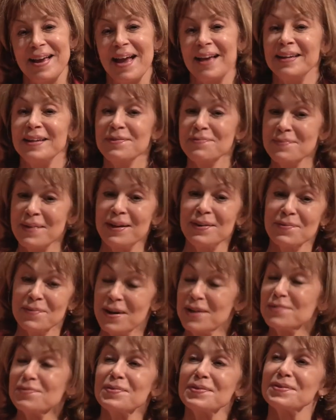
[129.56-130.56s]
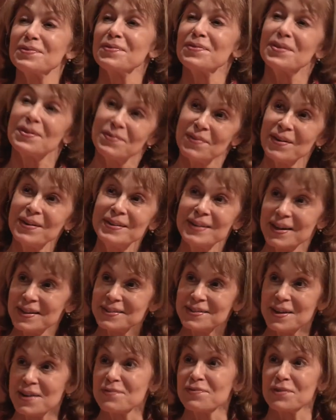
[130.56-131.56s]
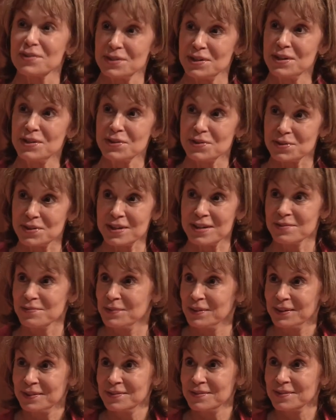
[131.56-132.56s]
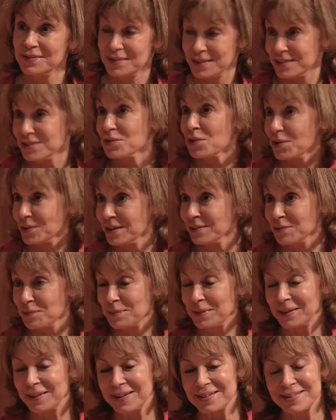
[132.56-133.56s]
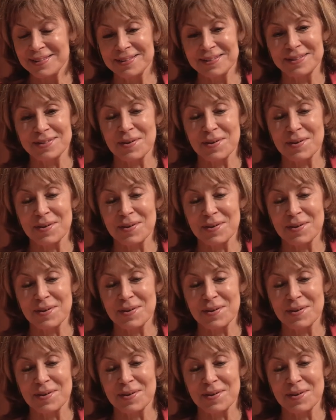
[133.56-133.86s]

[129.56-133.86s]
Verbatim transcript: And he made arrangements for the very next day for a teacher to start giving me lessons.